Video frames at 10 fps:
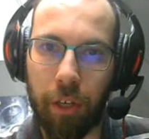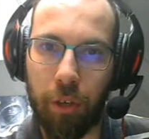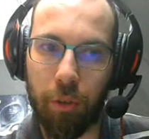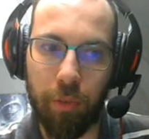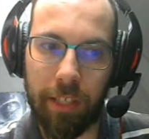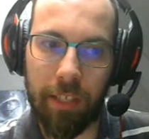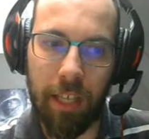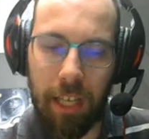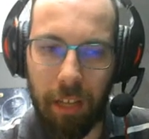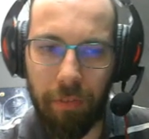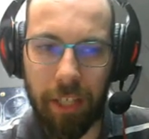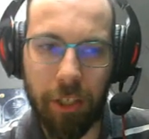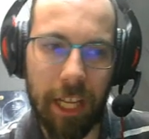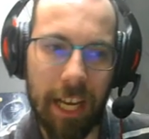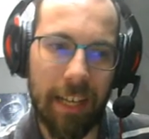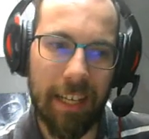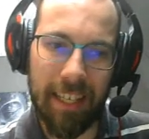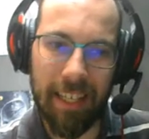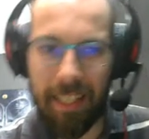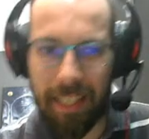did very good with.
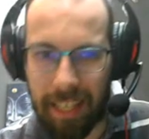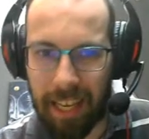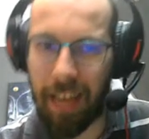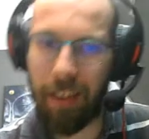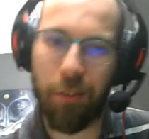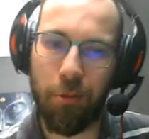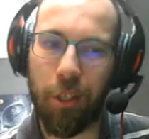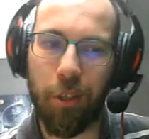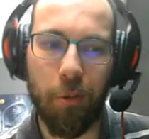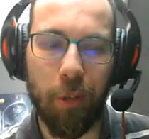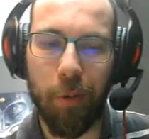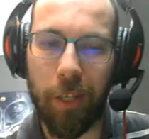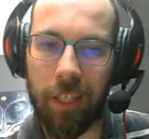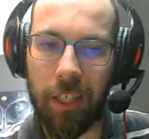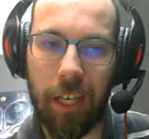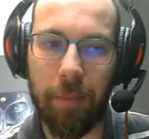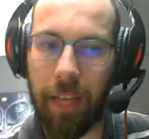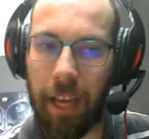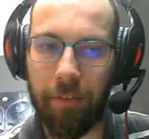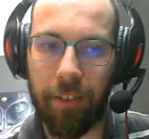Galvantula, used it only 1
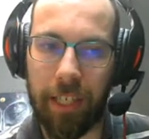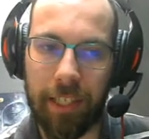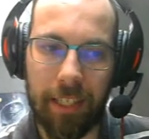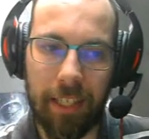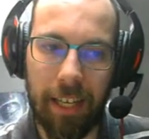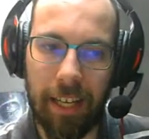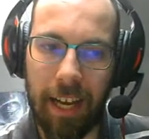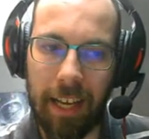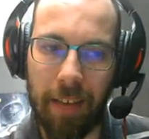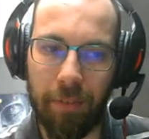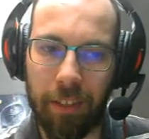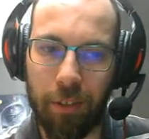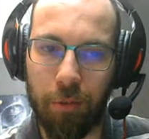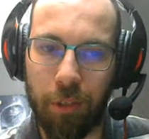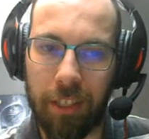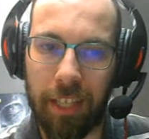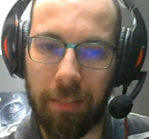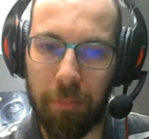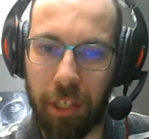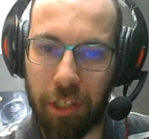time, and after that I haven't
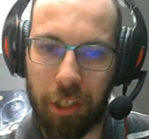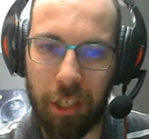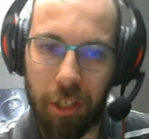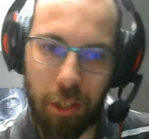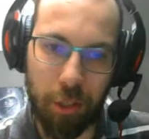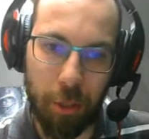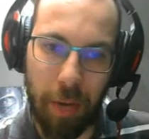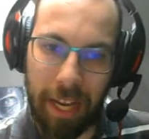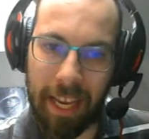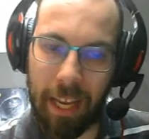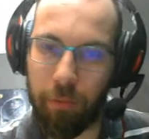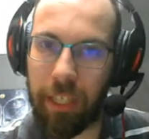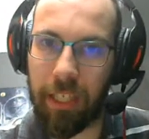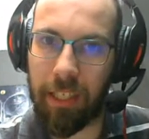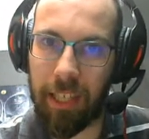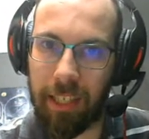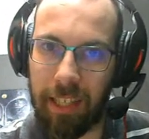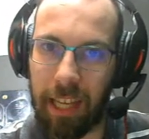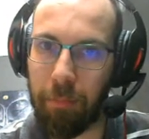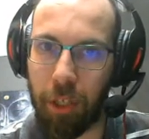used it that much, so I can't really
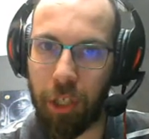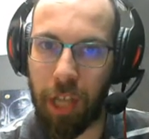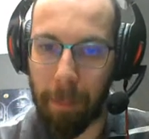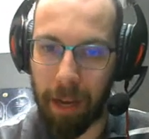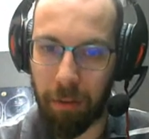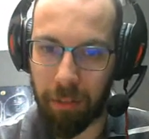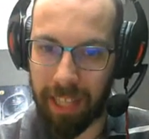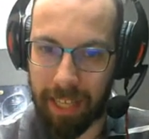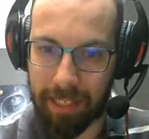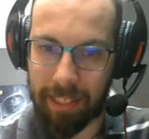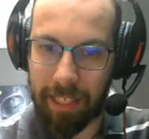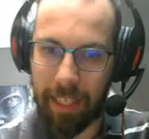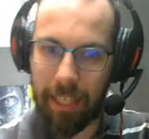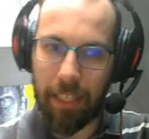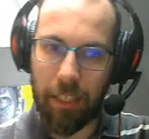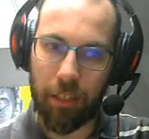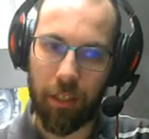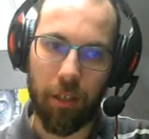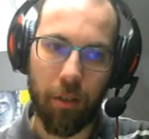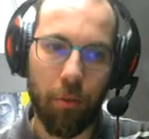say that much about that.
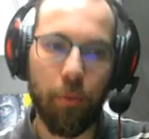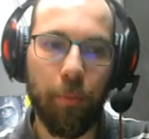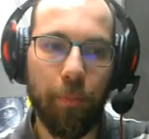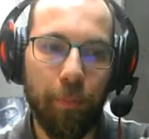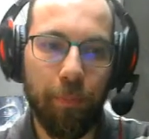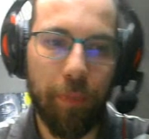So,